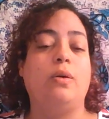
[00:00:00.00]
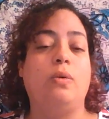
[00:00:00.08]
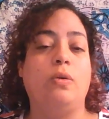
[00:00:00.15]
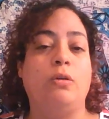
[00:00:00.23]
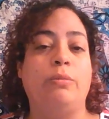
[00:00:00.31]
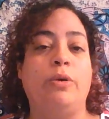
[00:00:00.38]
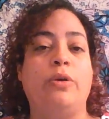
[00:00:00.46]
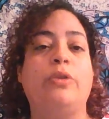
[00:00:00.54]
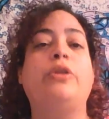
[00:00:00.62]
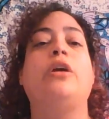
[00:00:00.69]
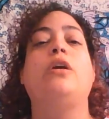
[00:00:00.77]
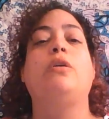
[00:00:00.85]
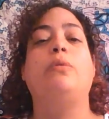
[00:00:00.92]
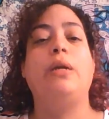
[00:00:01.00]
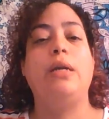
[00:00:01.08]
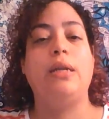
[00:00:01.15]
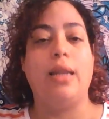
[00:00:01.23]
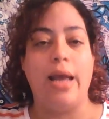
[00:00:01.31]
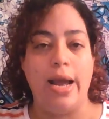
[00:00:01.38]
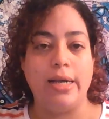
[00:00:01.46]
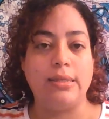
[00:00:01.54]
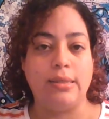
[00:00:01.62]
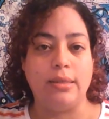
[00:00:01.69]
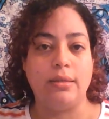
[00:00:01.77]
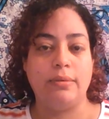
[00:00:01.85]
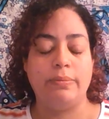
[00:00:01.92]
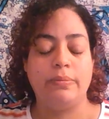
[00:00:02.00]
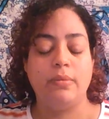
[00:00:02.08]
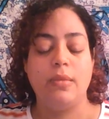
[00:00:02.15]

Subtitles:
hormone relaxin.